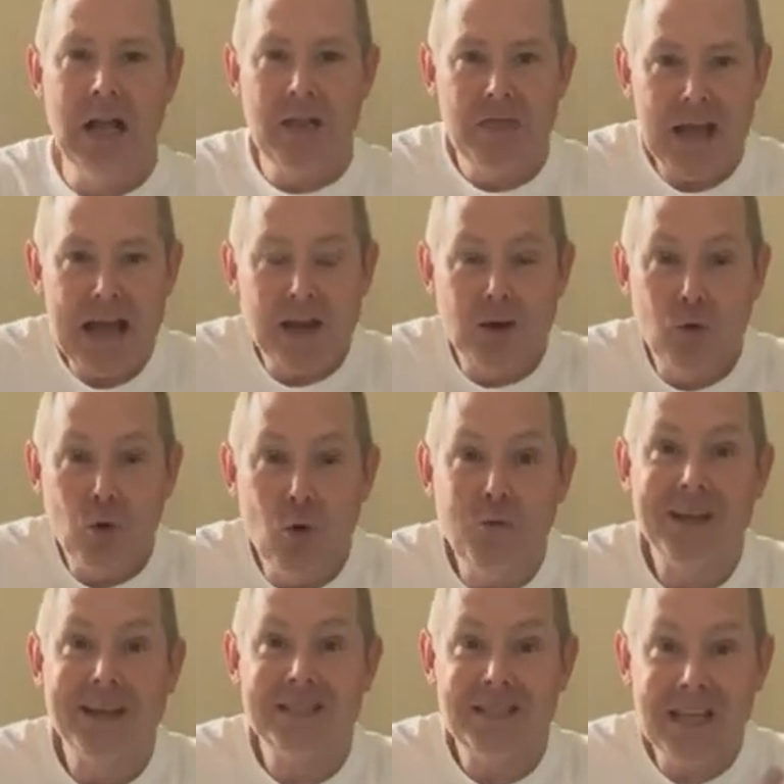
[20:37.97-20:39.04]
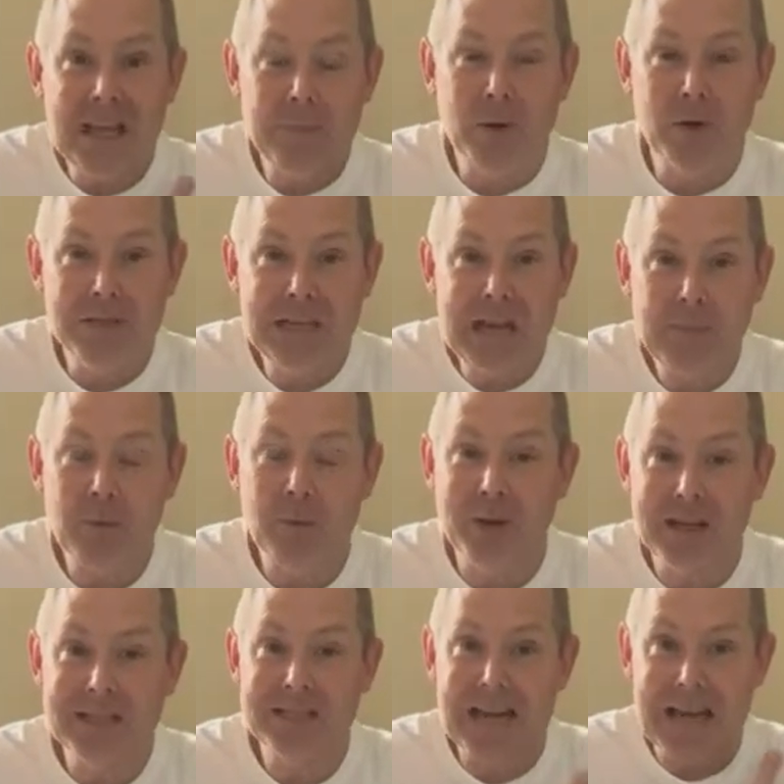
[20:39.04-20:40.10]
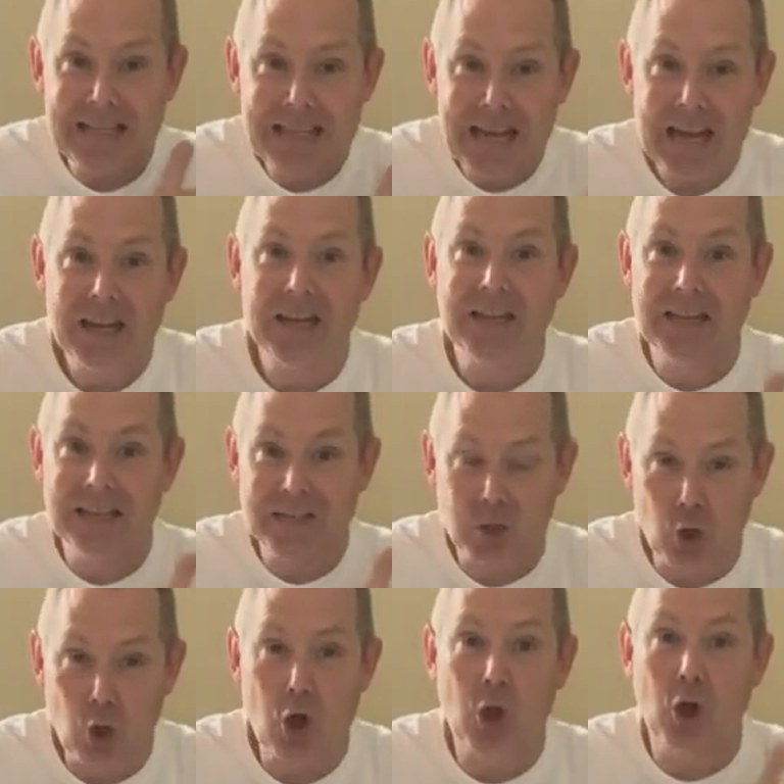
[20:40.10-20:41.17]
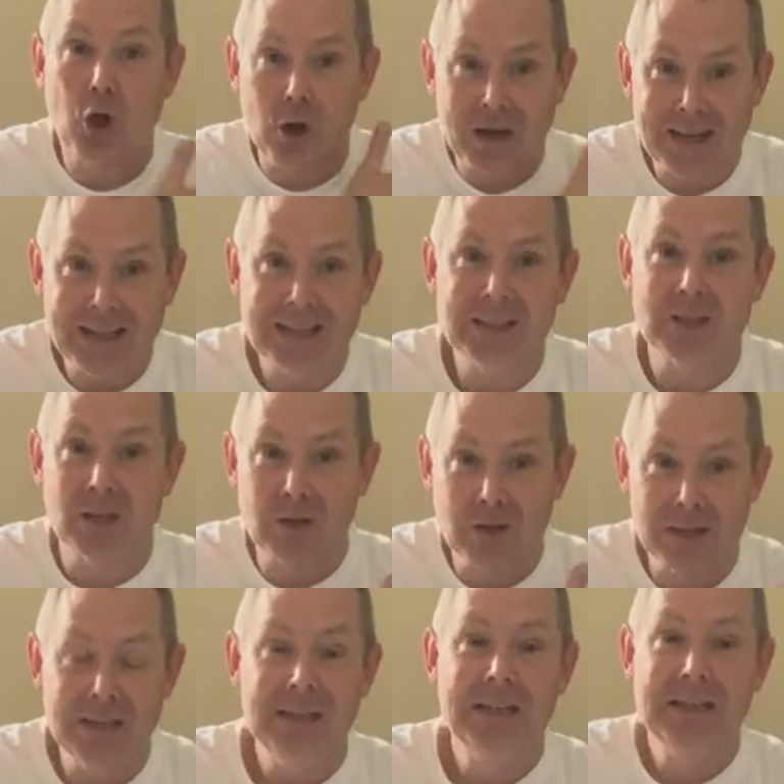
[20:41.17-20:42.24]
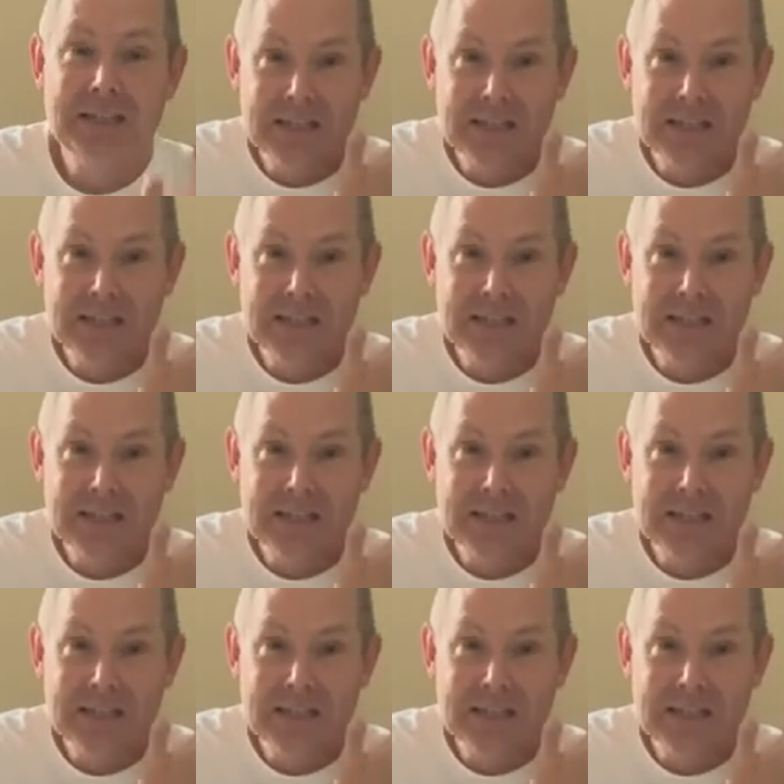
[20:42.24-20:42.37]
that groove gets deeper and deeper because that tendon gets longer, and it literally,